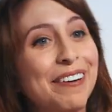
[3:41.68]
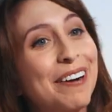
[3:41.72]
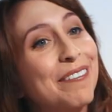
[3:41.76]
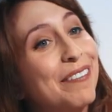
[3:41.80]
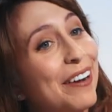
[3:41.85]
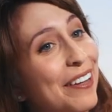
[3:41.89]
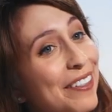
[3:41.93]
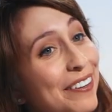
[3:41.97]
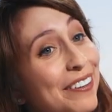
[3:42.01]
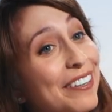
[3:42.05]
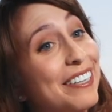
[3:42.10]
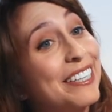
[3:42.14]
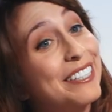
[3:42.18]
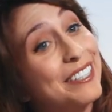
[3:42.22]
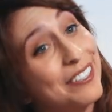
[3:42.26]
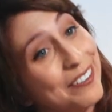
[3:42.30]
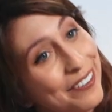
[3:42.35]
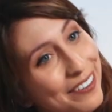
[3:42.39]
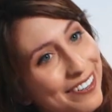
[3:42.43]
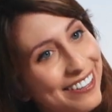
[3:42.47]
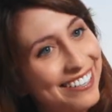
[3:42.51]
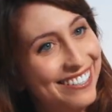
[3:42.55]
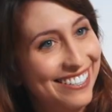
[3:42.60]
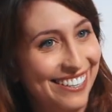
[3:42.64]
My brother is an
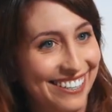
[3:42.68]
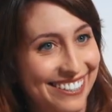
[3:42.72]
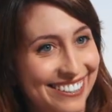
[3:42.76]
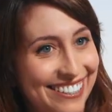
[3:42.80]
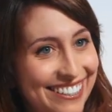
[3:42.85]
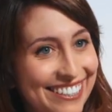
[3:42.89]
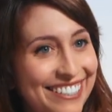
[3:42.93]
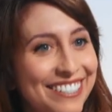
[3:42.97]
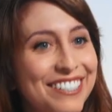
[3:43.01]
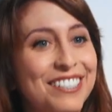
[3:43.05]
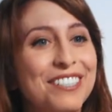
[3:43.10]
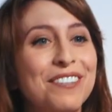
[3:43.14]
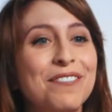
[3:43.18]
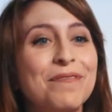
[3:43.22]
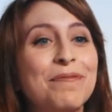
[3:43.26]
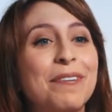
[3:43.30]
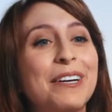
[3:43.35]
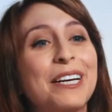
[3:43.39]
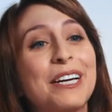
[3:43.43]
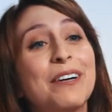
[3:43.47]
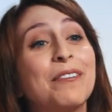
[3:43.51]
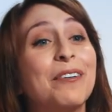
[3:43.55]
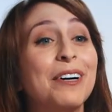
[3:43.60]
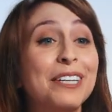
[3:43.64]
orthodontist, but
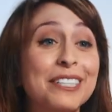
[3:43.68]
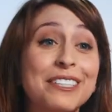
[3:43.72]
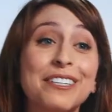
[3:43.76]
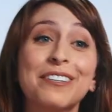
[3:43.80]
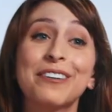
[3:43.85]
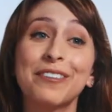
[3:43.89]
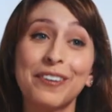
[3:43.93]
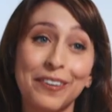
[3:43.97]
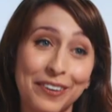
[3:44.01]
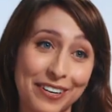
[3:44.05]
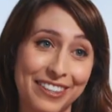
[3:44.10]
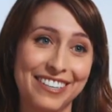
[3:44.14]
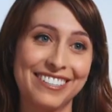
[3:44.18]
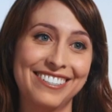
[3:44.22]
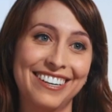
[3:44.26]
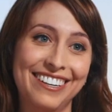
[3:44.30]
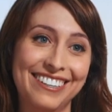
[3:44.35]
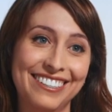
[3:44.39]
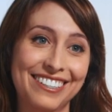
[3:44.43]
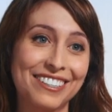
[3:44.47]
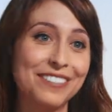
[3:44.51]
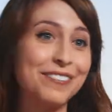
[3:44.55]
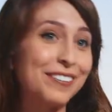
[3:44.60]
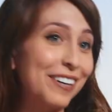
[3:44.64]
he wasn't an
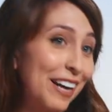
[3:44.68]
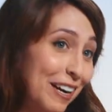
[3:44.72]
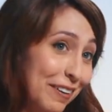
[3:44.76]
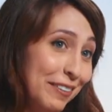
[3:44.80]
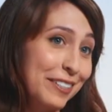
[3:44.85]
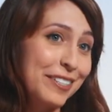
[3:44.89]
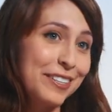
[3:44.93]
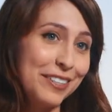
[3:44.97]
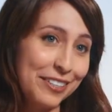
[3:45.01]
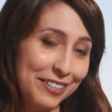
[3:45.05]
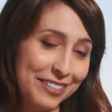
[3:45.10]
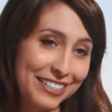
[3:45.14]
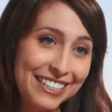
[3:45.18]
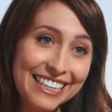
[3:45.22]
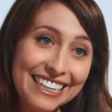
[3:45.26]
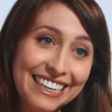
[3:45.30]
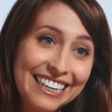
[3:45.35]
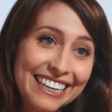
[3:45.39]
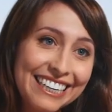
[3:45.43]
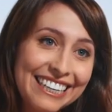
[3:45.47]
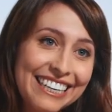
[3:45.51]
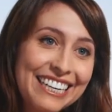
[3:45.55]
orthodontist when I was 13.